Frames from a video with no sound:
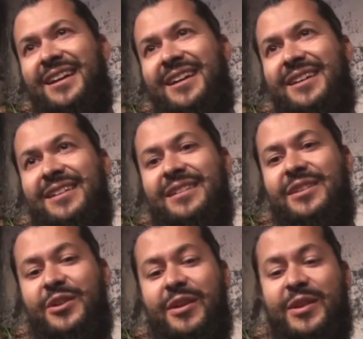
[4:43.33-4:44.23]

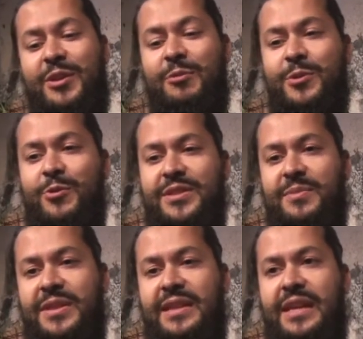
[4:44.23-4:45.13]
I think that we're doing
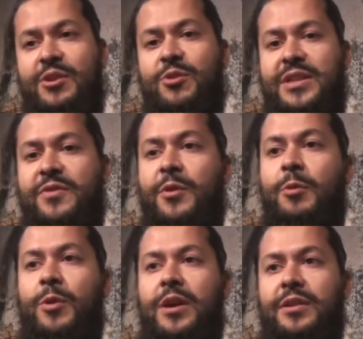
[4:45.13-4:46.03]
something that integrates
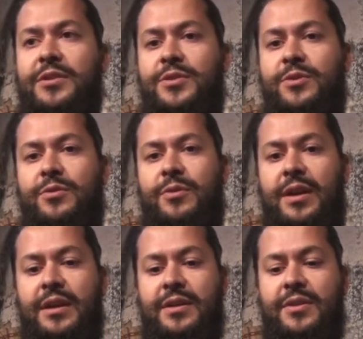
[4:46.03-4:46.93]
very well into
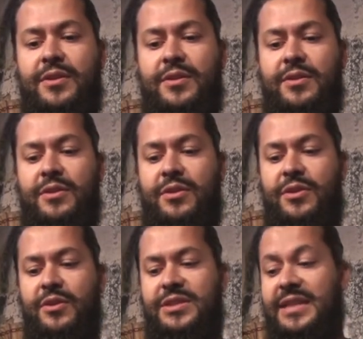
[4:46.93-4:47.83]

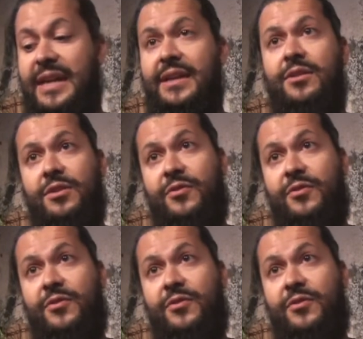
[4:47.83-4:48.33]
the setting,